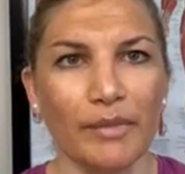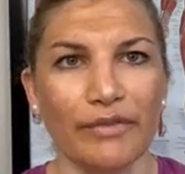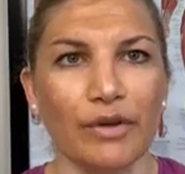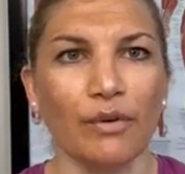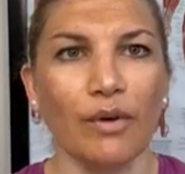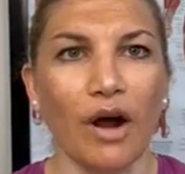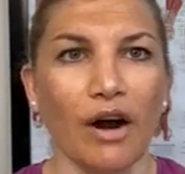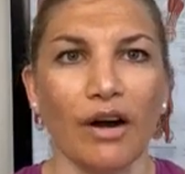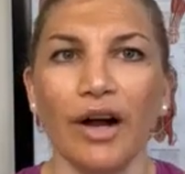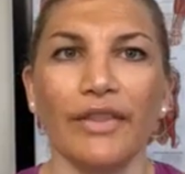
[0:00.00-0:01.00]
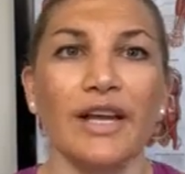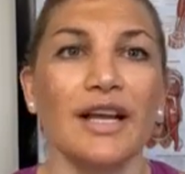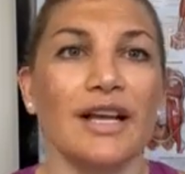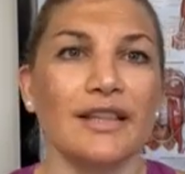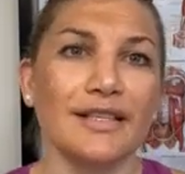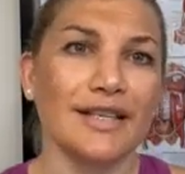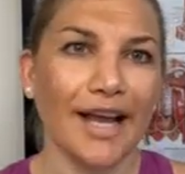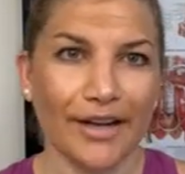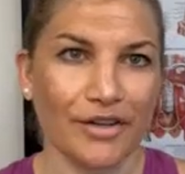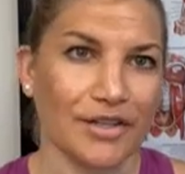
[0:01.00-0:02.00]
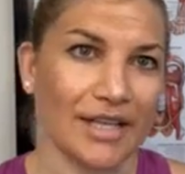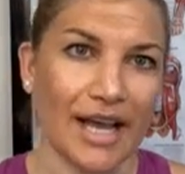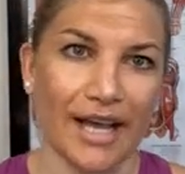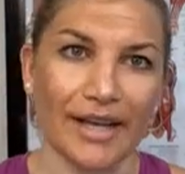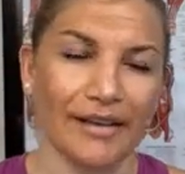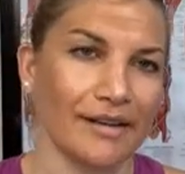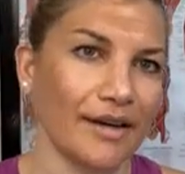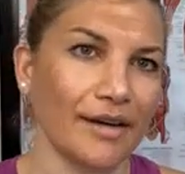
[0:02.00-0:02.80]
If you are on the tighter side,